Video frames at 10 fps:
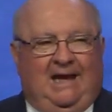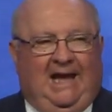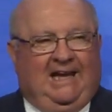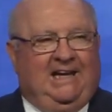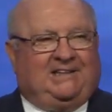
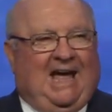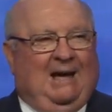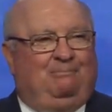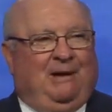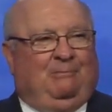
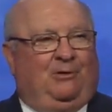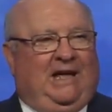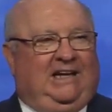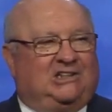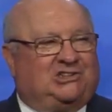anytime people
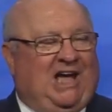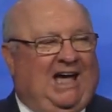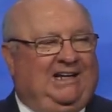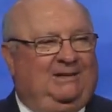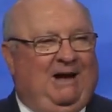get
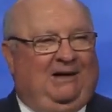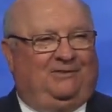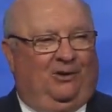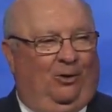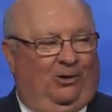excited about
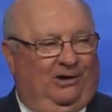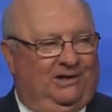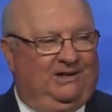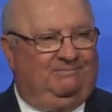the Lord,